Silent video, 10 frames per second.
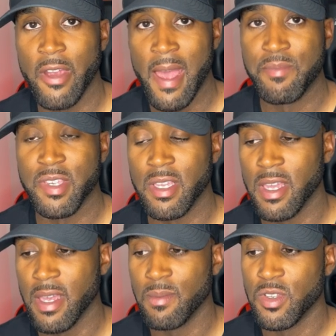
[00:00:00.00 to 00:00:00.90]
apps and
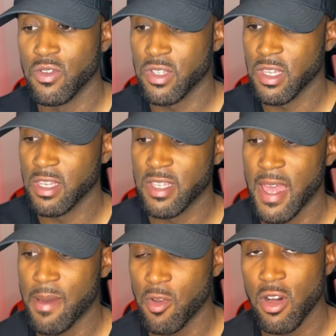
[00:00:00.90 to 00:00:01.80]
games, you'll see this
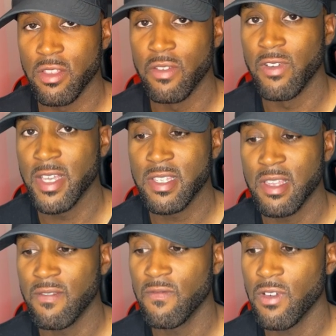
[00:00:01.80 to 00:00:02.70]
app called device
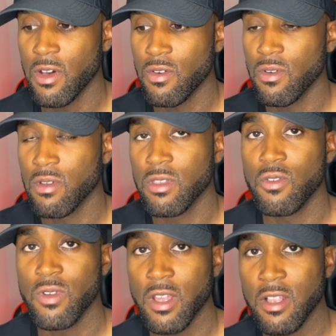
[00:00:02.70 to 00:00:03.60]
info. You
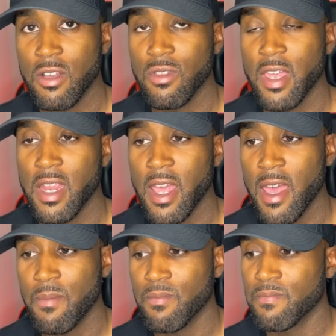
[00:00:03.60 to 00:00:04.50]
want to click on that app.